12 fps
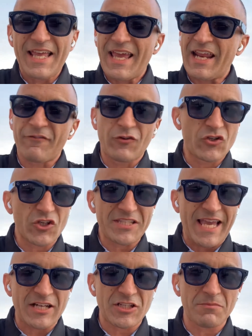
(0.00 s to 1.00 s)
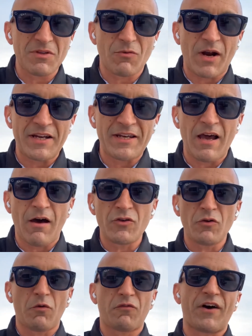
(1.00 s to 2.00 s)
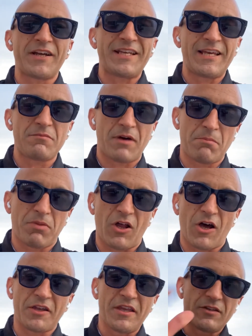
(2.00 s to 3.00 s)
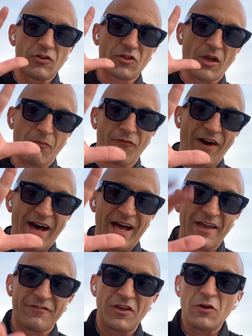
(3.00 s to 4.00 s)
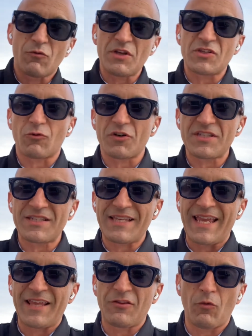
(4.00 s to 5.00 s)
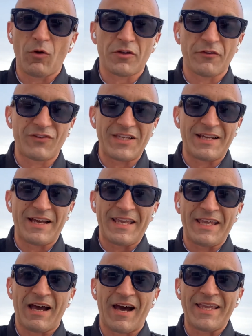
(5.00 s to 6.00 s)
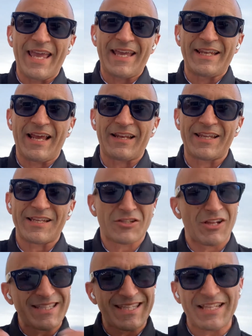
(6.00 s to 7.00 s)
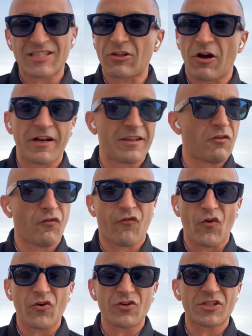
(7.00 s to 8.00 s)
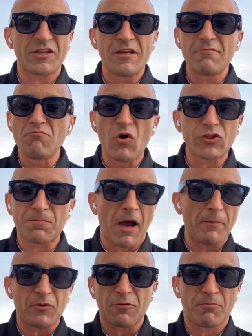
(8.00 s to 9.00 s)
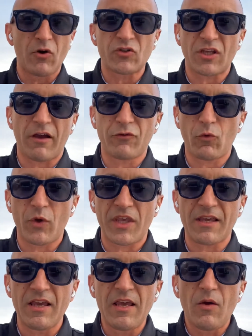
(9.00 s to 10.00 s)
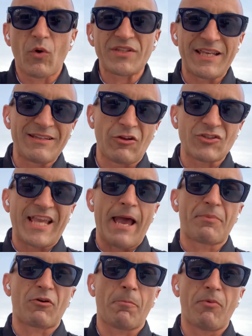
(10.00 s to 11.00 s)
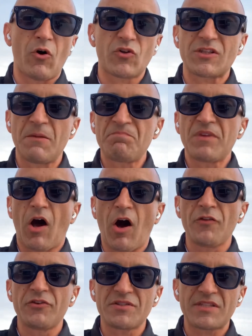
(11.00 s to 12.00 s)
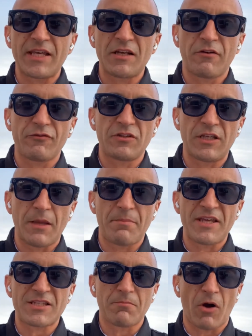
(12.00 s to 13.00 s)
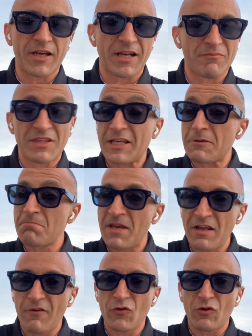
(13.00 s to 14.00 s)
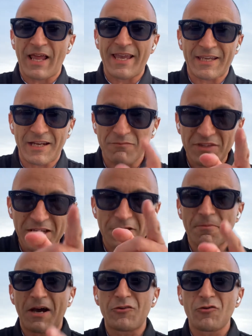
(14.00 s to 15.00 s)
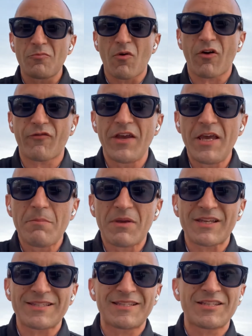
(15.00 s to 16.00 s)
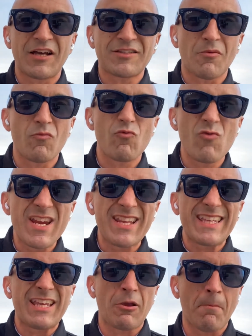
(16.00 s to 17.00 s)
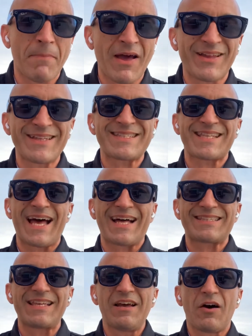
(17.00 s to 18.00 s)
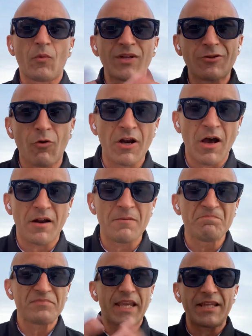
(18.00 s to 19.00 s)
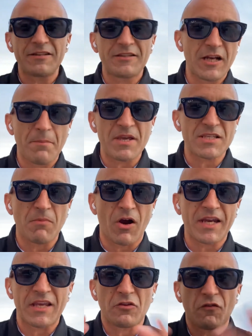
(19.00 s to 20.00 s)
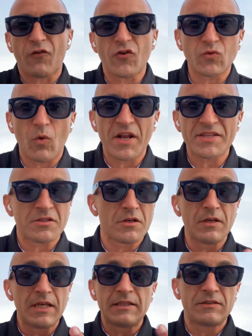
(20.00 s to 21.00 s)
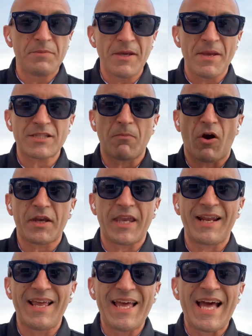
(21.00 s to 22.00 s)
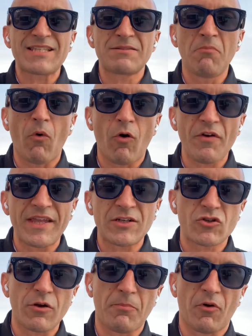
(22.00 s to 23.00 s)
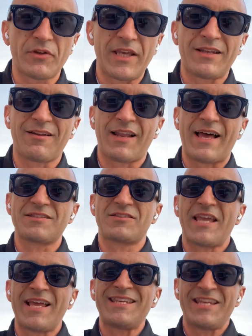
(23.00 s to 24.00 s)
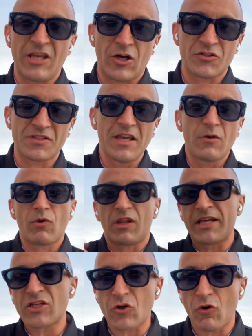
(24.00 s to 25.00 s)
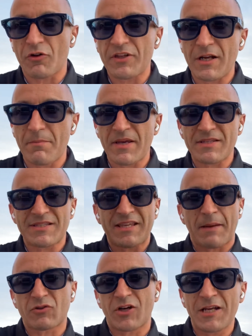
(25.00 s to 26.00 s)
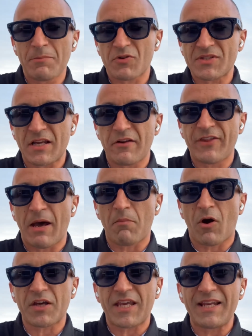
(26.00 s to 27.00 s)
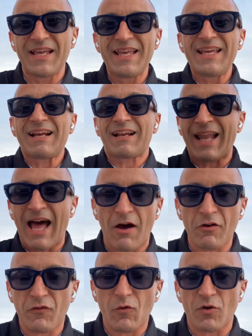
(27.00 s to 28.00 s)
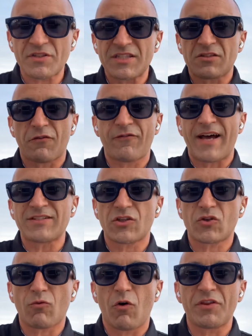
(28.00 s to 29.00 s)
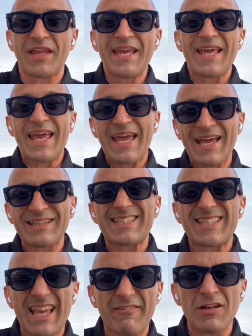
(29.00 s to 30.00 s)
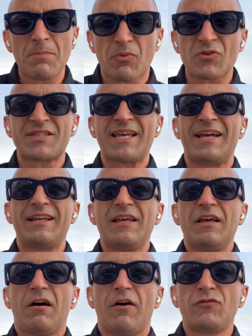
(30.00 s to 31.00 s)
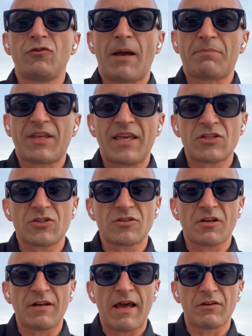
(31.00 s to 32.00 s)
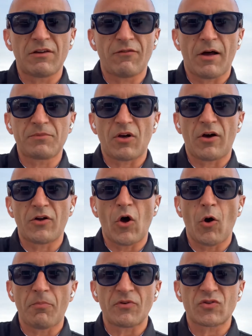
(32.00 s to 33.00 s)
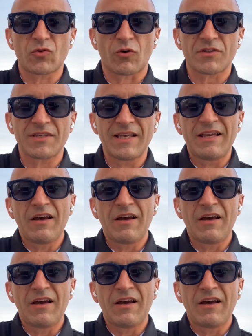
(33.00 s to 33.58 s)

And if you're just catching me right now, you'll find in my blog the top five resources in the world of data, AI, and analytics. So let's get started. The first most popular post of the week was Intel's Capital Post on the state of the database market. I'm thinking many of you like it. I'm thinking about you, Merv, because it's got some really compelling stats on what's going on in the database market. The first one is the DBMS market has more than tripled in the last 10 years. Relational databases capture 80% of that market. Cloud, of course, is the fastest growth, and 70% of new applications are now developed on open source.